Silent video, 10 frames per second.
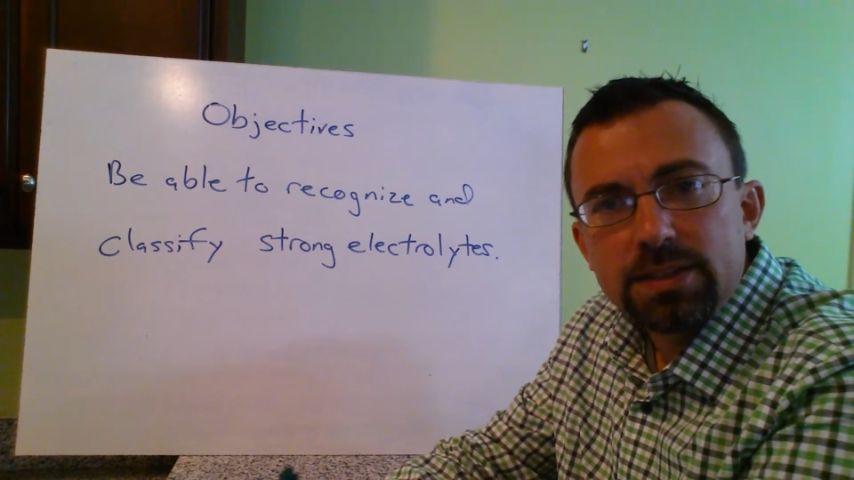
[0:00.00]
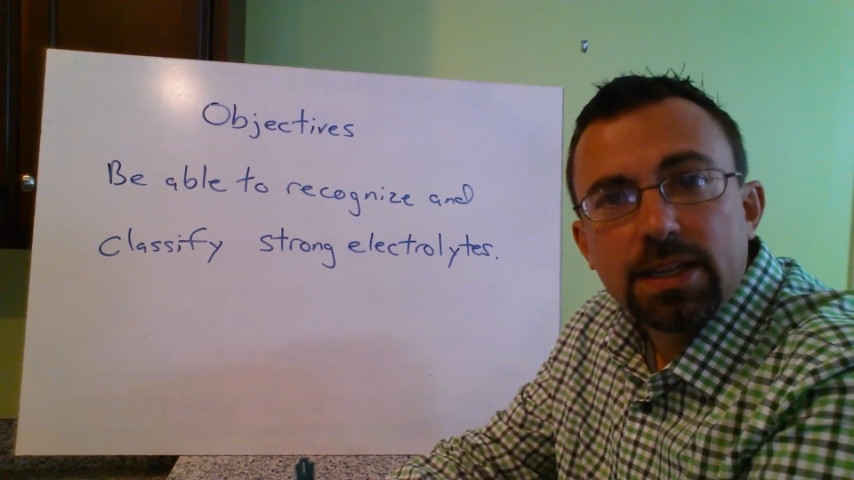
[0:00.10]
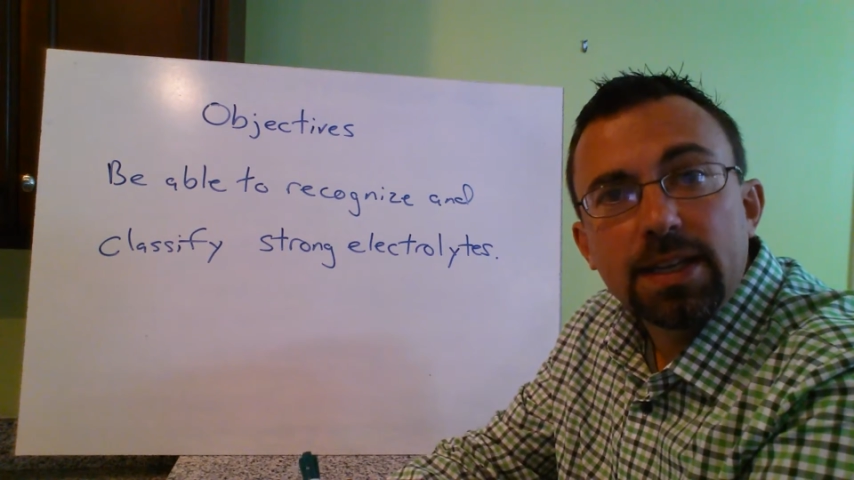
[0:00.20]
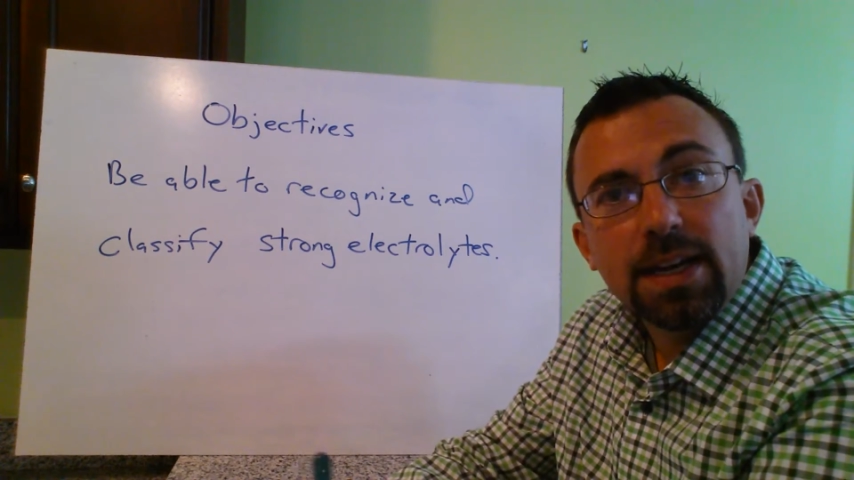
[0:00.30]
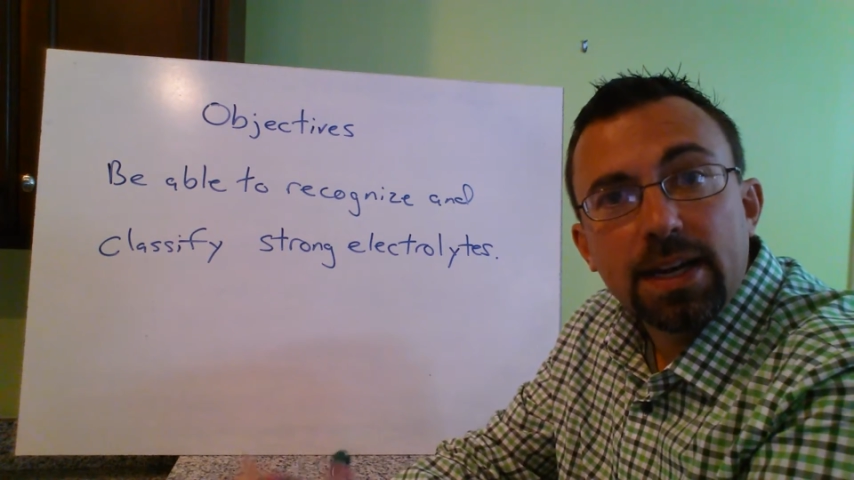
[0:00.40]

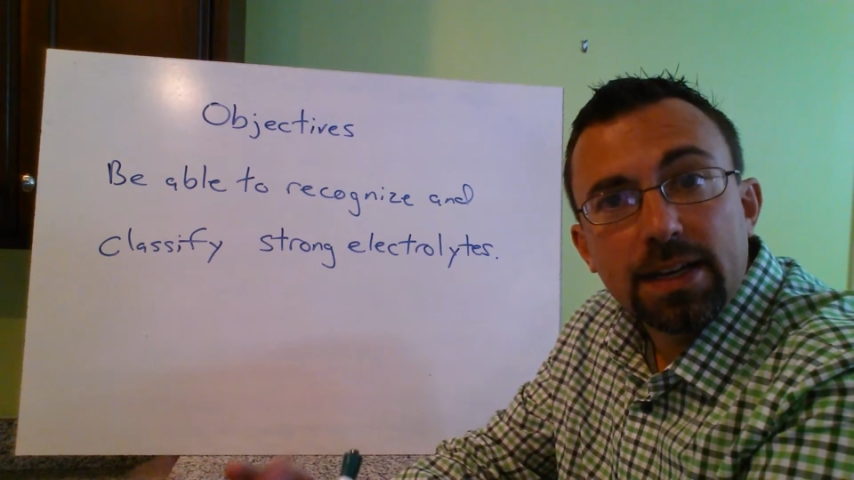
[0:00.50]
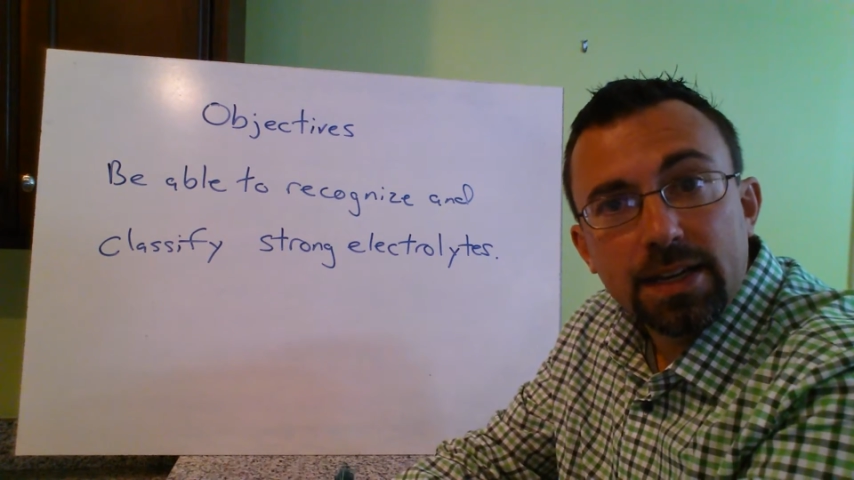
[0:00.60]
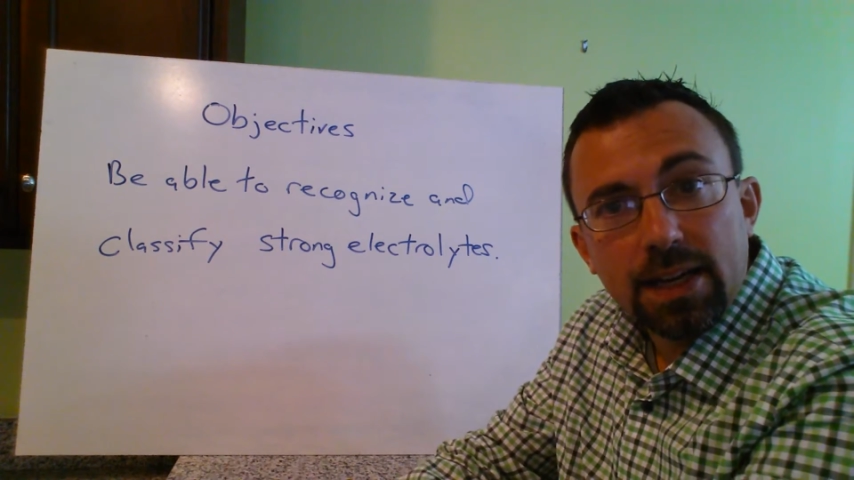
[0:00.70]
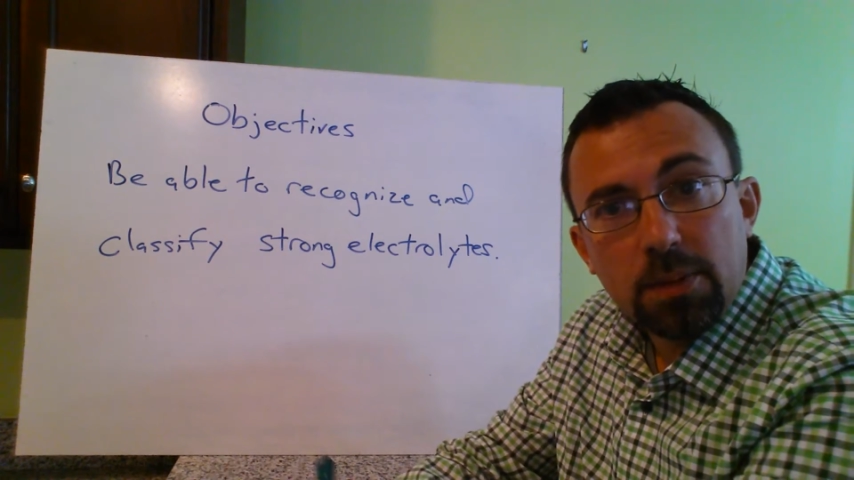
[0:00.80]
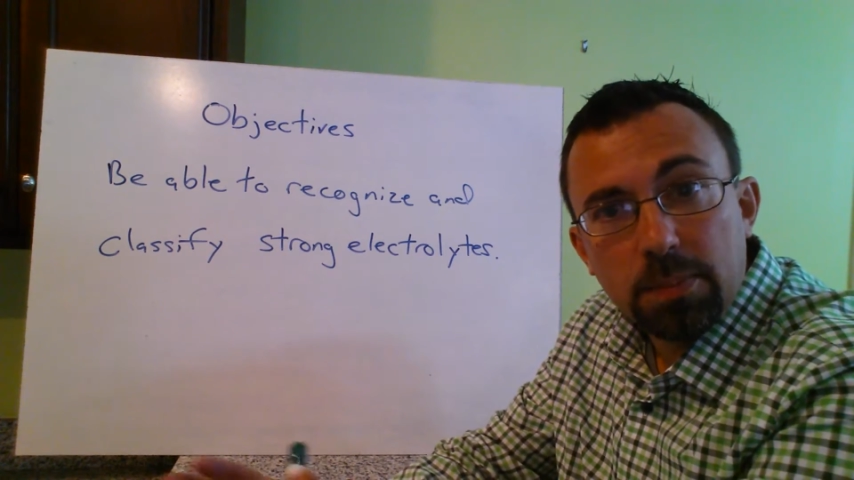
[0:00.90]
say, an
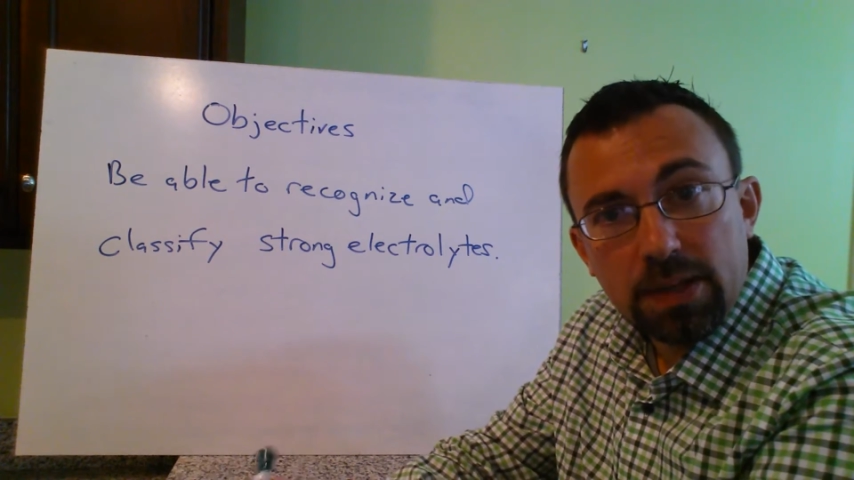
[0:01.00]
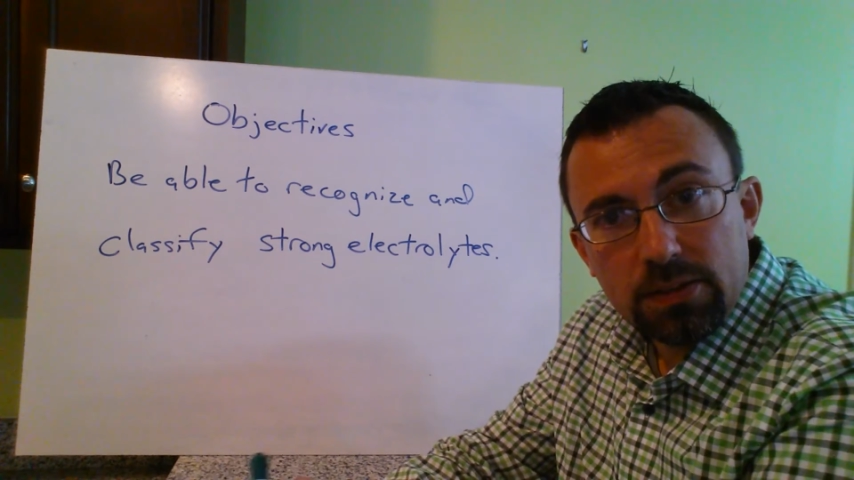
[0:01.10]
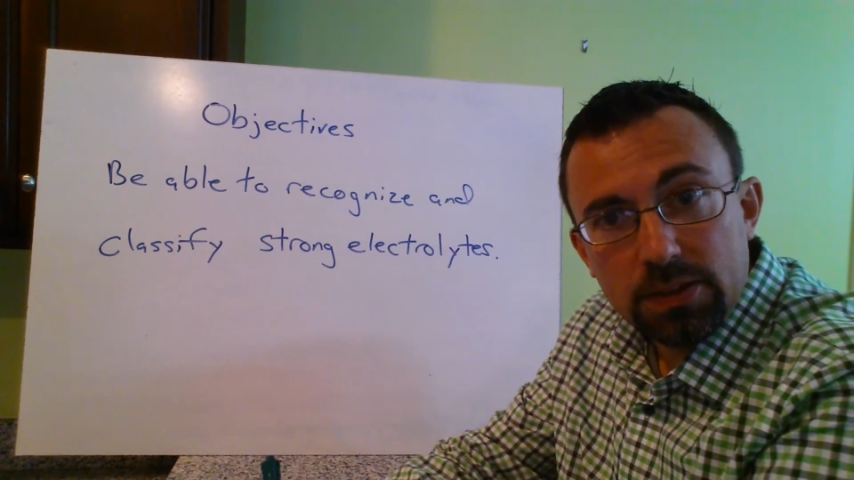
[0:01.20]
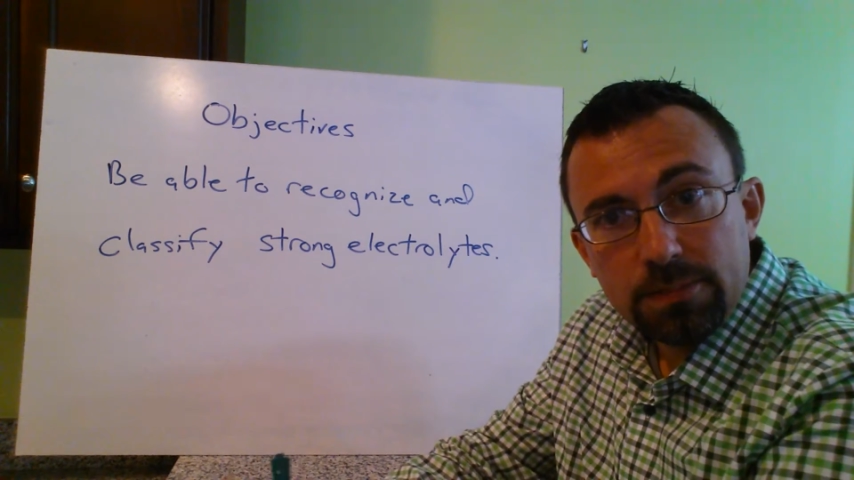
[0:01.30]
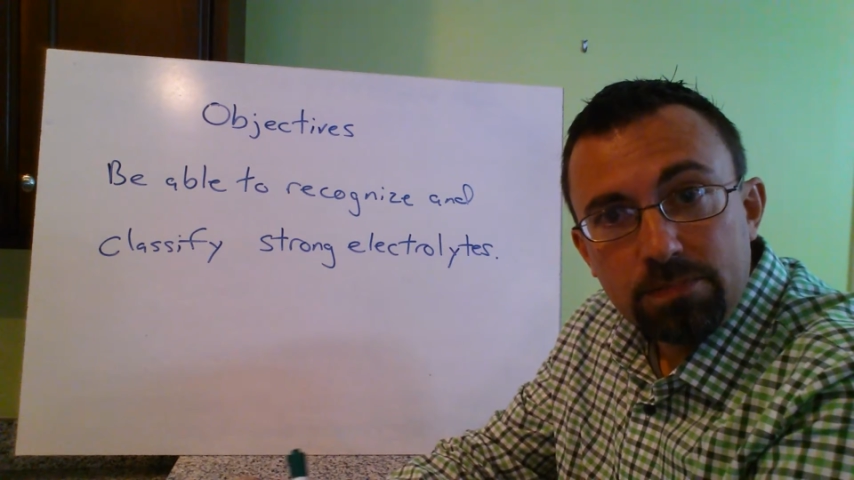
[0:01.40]
ionic
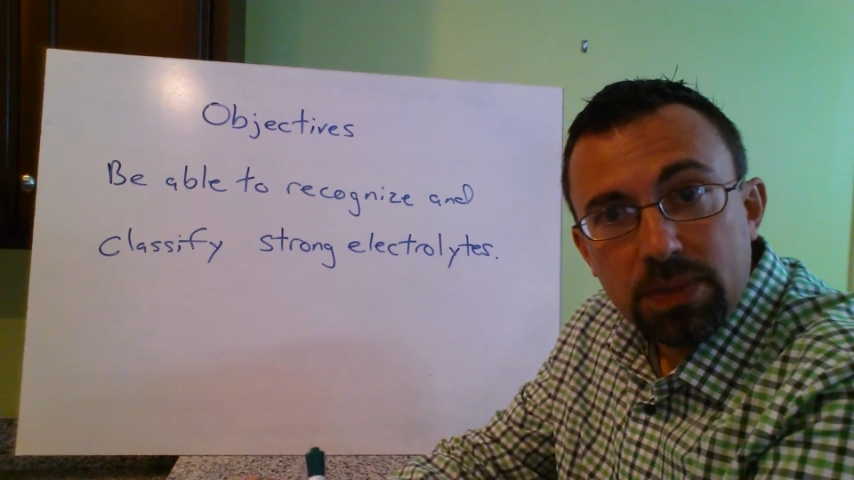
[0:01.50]
compound